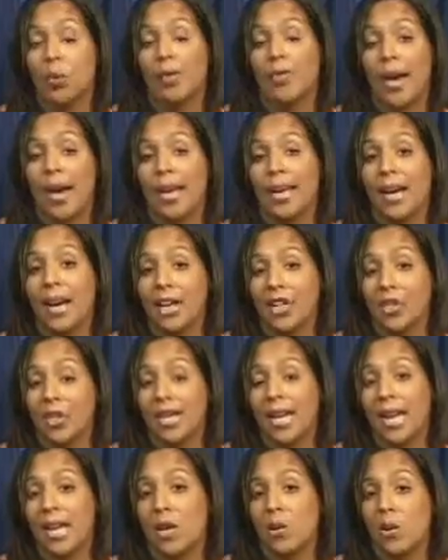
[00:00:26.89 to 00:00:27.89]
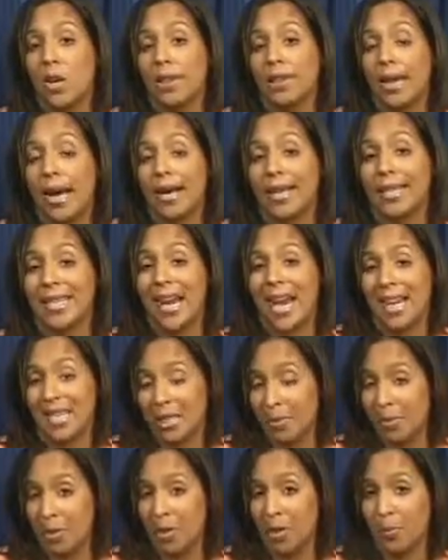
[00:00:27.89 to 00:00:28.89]
we've had 181,000
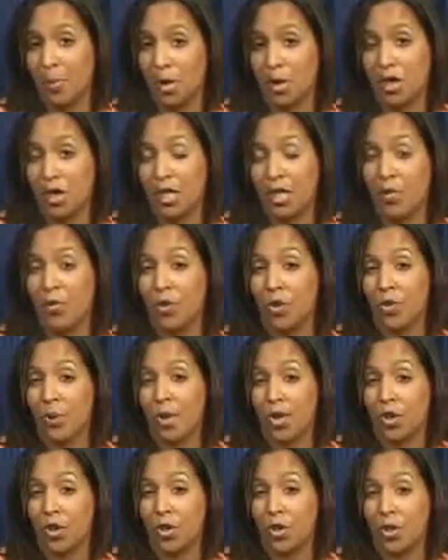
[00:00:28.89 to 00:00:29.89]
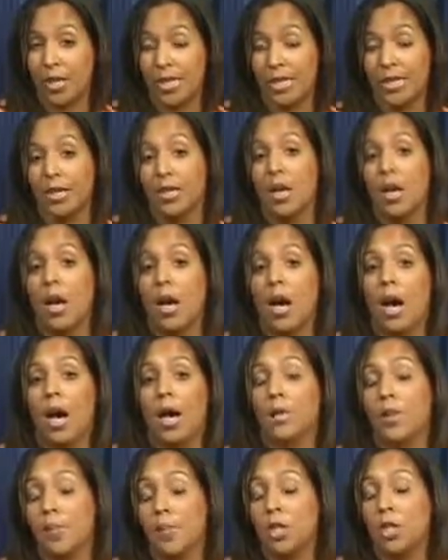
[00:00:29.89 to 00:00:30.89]
hospital emergency room injuries.
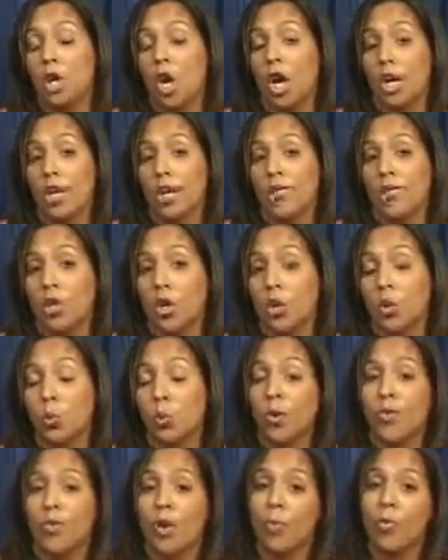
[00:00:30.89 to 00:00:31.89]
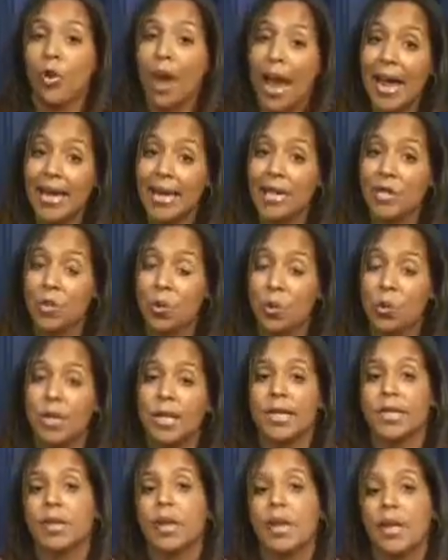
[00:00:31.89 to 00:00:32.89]
The majority of those were from riding
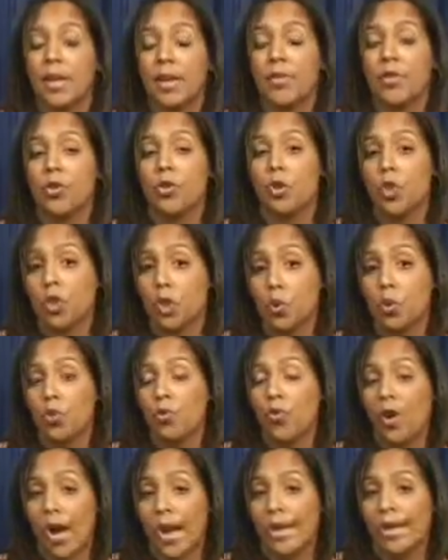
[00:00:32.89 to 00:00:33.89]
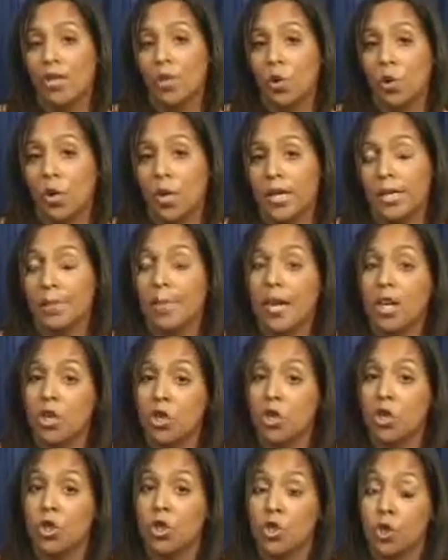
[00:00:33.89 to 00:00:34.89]
toys. If you choose riding toys, make
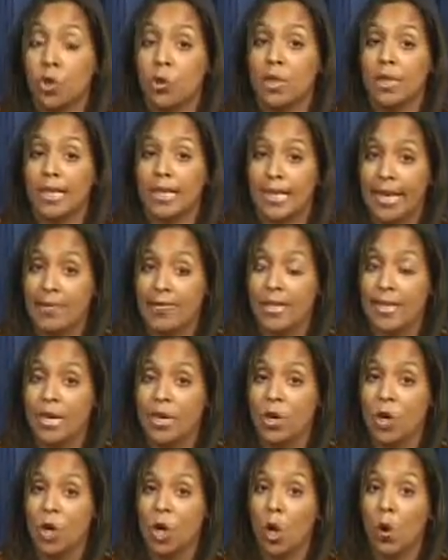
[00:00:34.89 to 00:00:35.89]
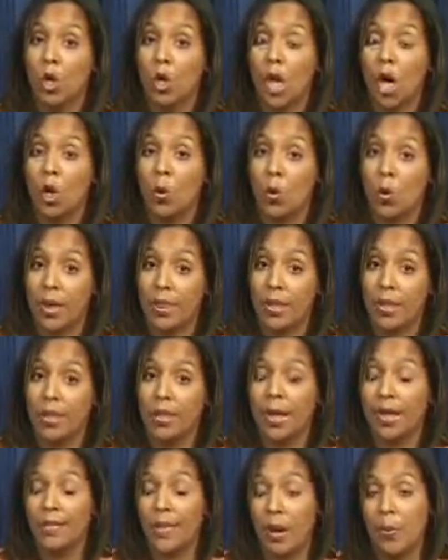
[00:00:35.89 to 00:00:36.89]
sure you choose the safety gear to go along with it.
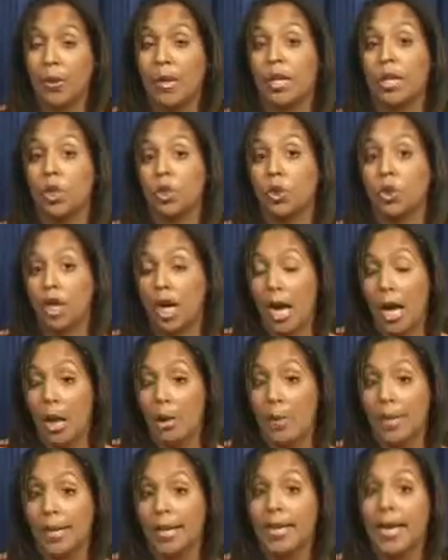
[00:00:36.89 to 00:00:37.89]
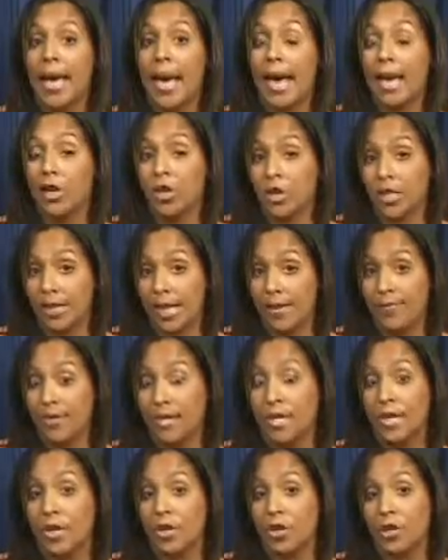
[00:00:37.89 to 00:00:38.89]
That would include your helmet and your
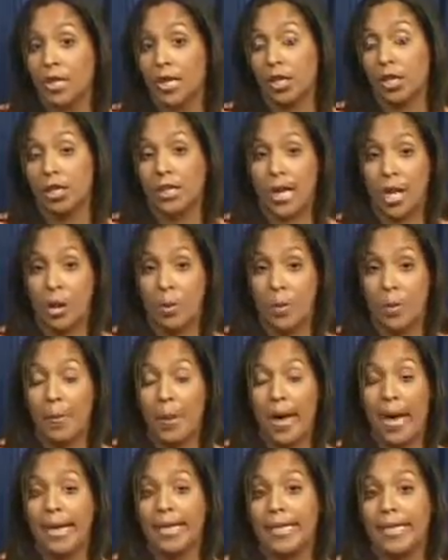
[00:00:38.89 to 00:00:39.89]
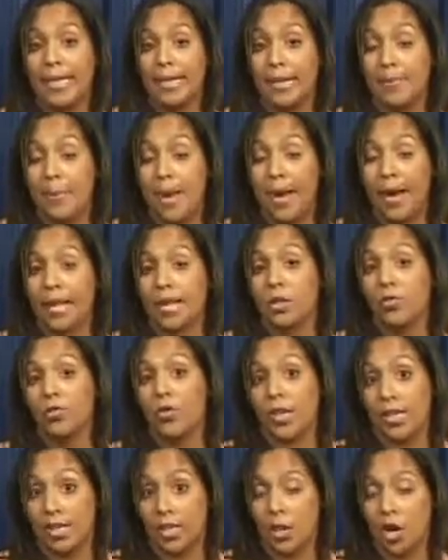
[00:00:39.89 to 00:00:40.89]
safety gear, such as elbow pads, knee pads,
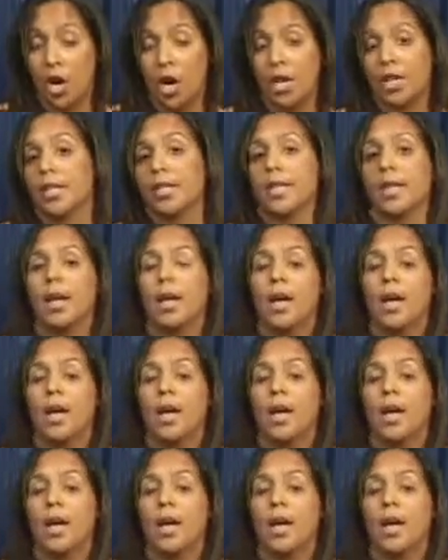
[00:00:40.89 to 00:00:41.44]
wrist guards.